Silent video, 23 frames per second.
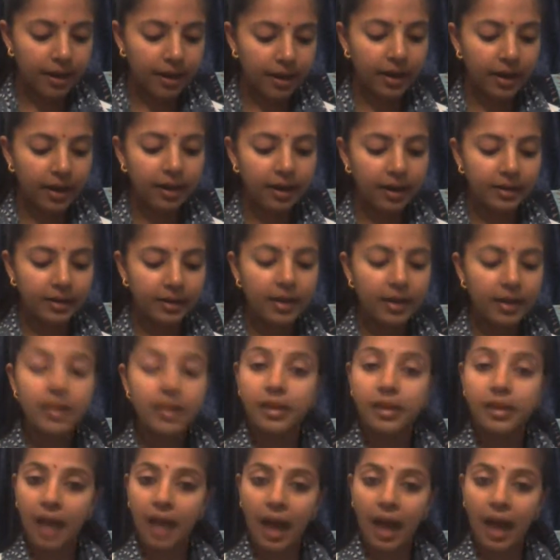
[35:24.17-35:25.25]
It is
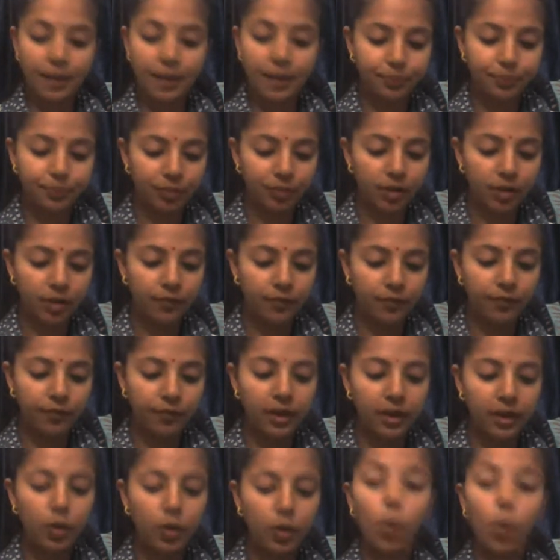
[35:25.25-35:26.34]
time
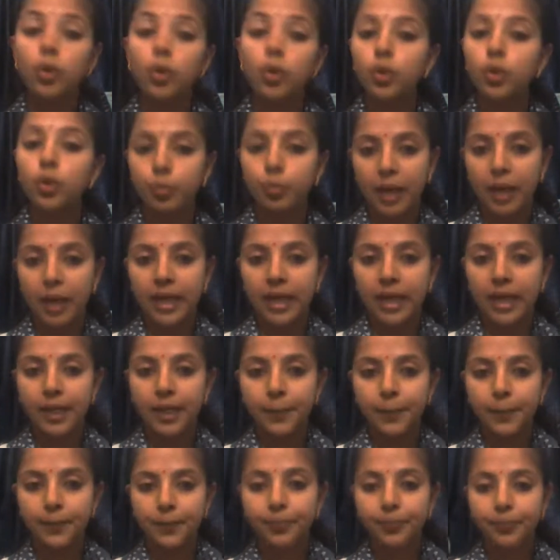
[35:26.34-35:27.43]
we go to bed.
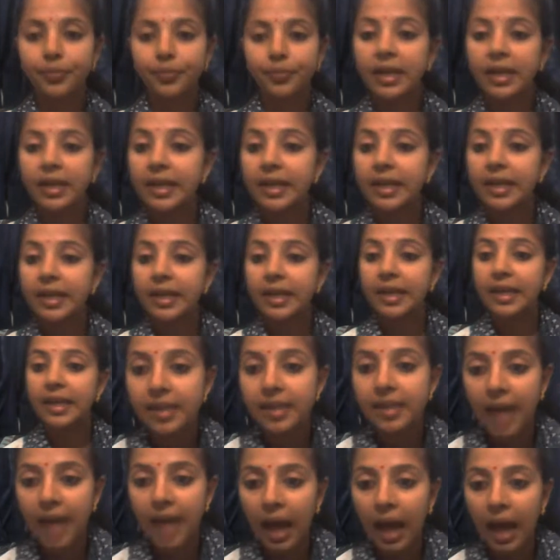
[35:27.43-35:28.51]
It
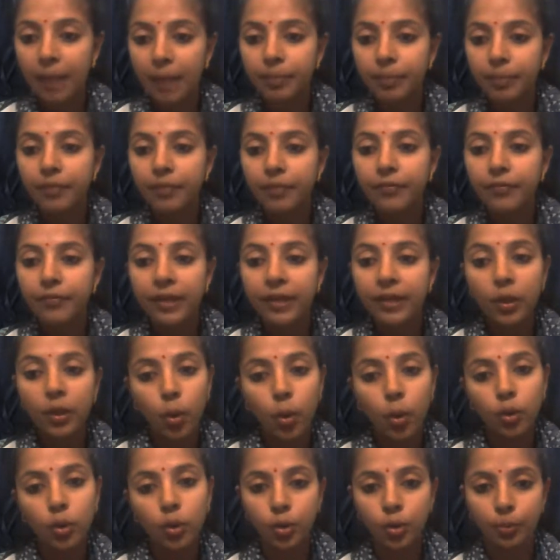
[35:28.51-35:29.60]
is time we
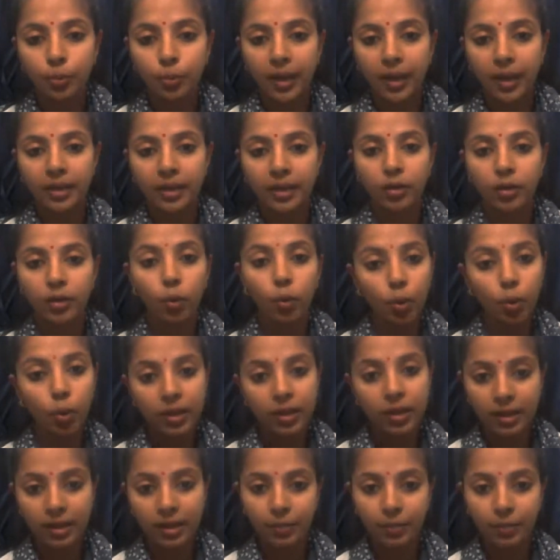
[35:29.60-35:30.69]
go to bed. Go
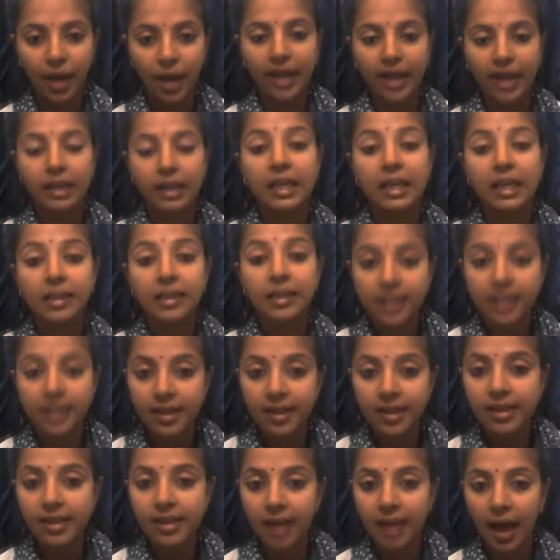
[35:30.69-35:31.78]
is in bracket. It
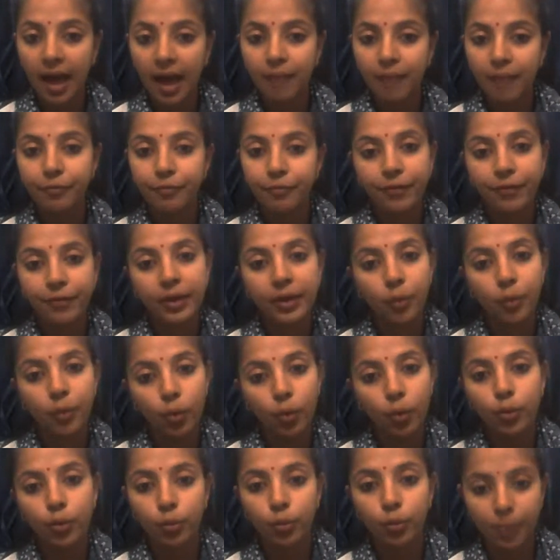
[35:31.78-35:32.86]
is time we go
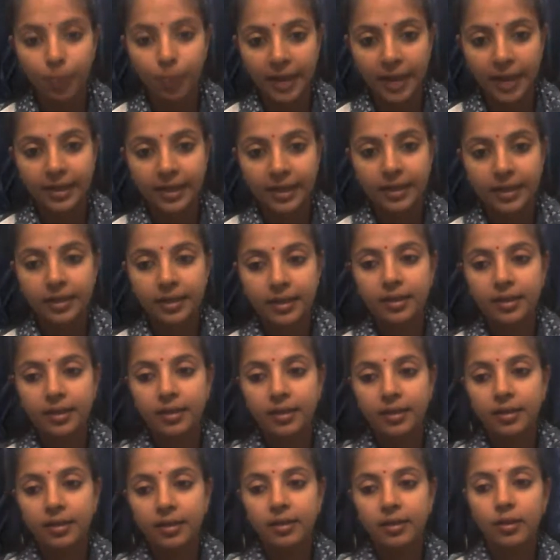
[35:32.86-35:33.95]
to bed.
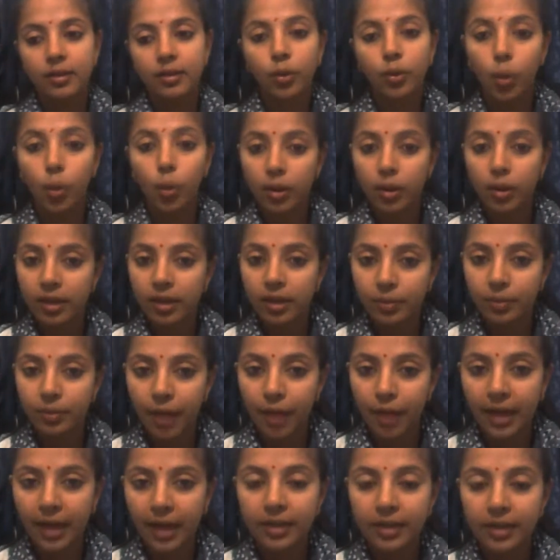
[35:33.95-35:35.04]
Go is in bracket.